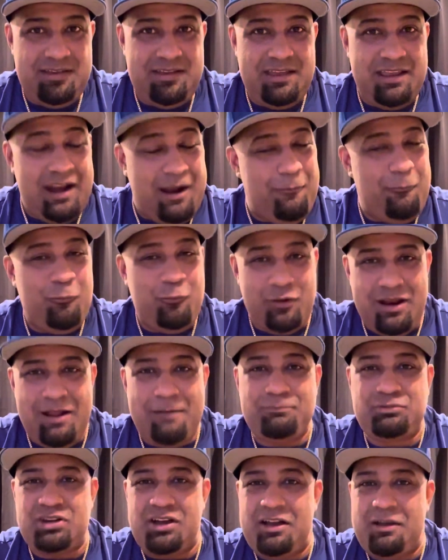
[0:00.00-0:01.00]
And when
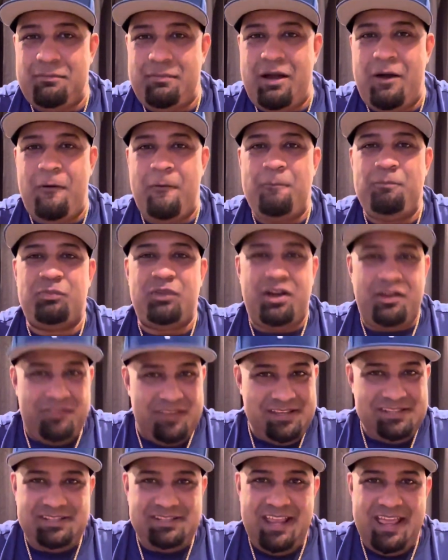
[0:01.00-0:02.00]
I'm talking about on
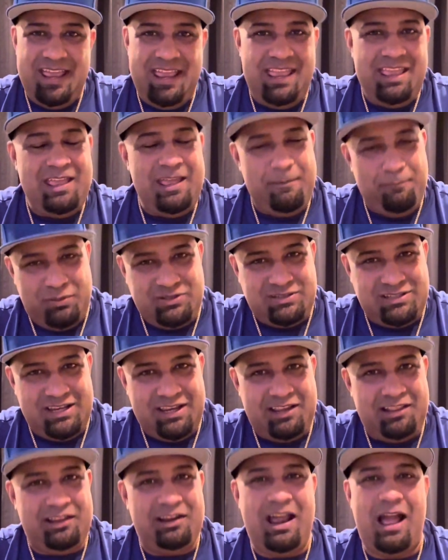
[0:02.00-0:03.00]
this day in
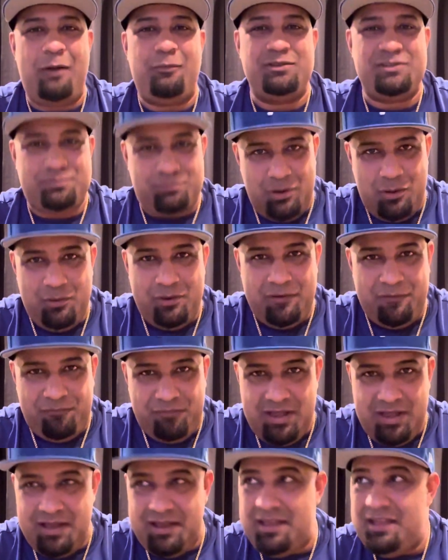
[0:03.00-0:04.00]
particular, I was broke as
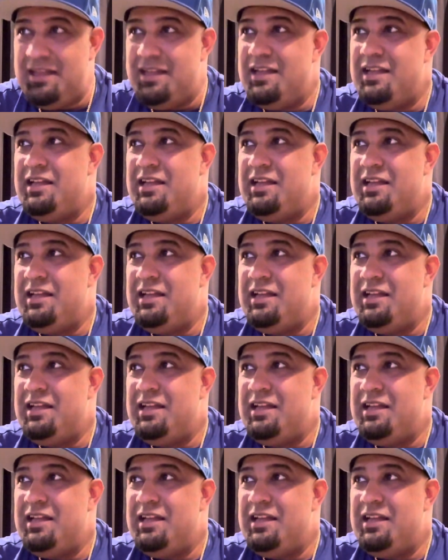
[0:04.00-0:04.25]
fuck.